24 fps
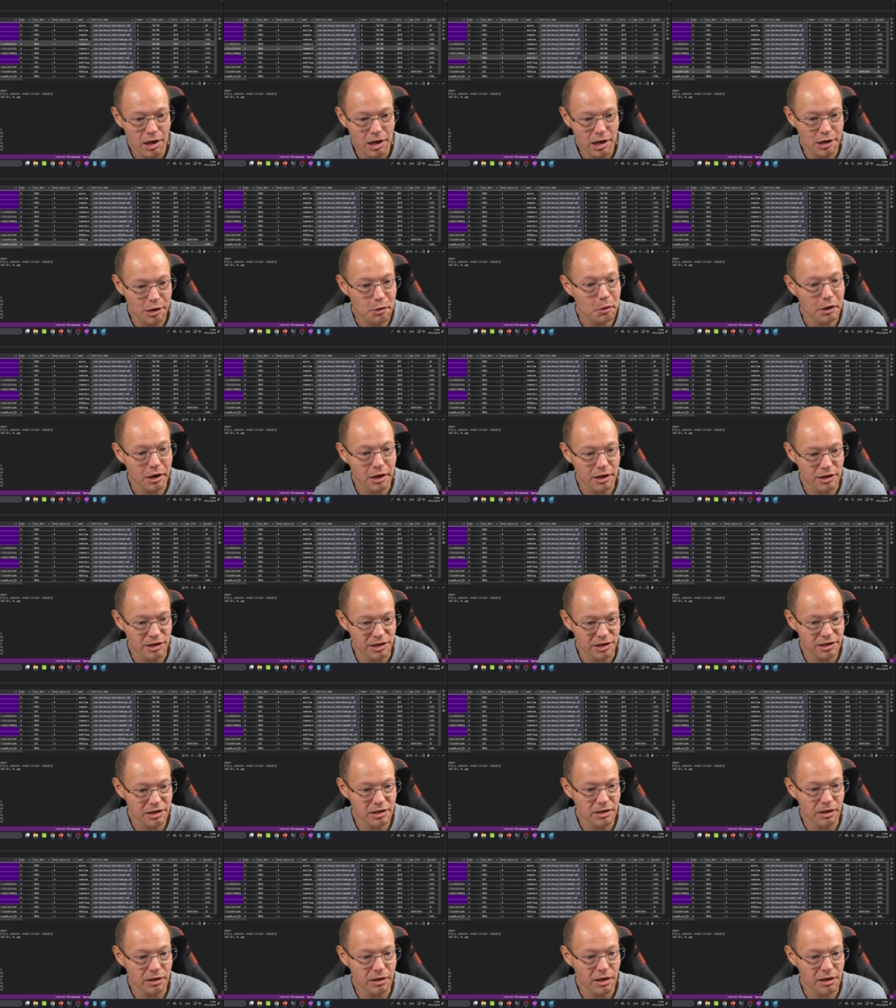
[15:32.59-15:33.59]
you can
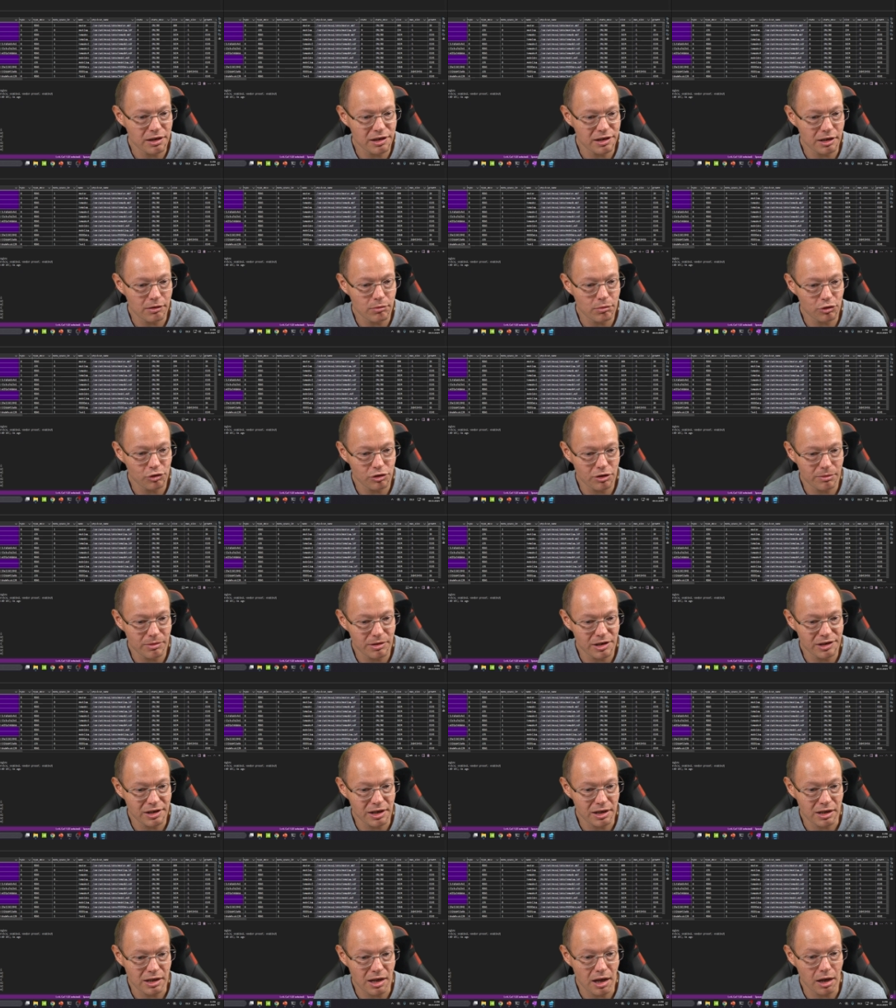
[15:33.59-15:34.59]
see that SQL Server is
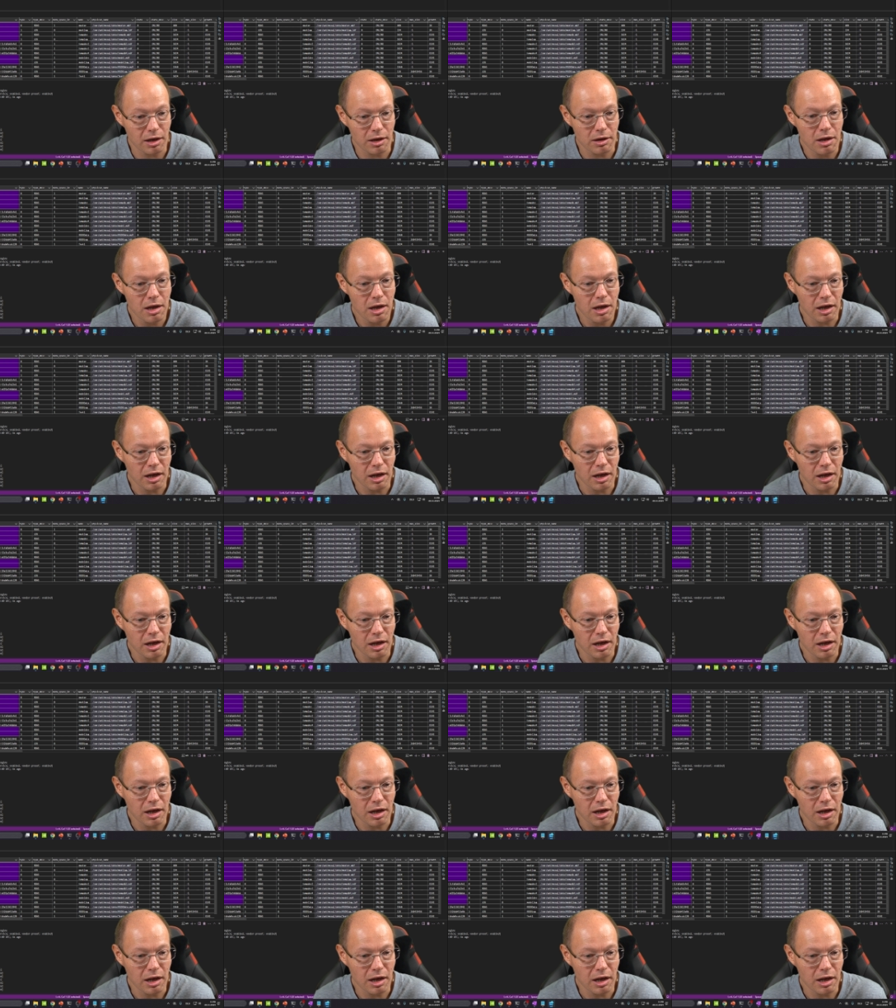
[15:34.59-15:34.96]
again